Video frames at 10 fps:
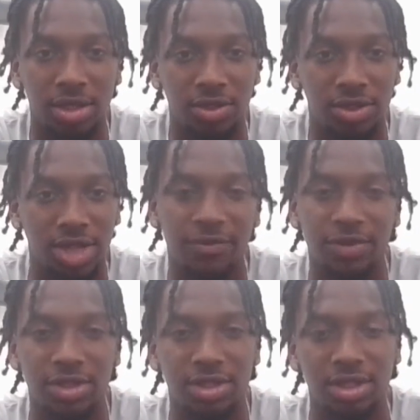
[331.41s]
so he's
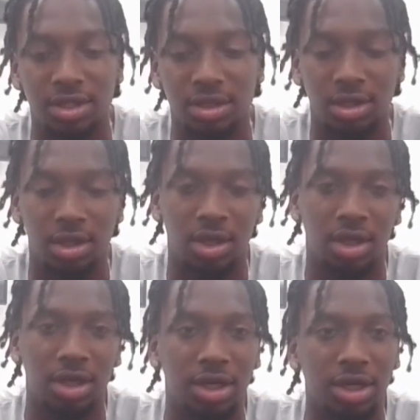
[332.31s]
obviously
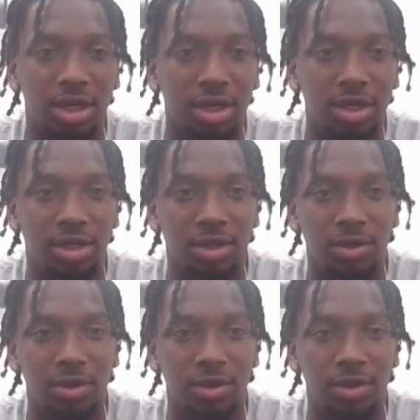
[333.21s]
good.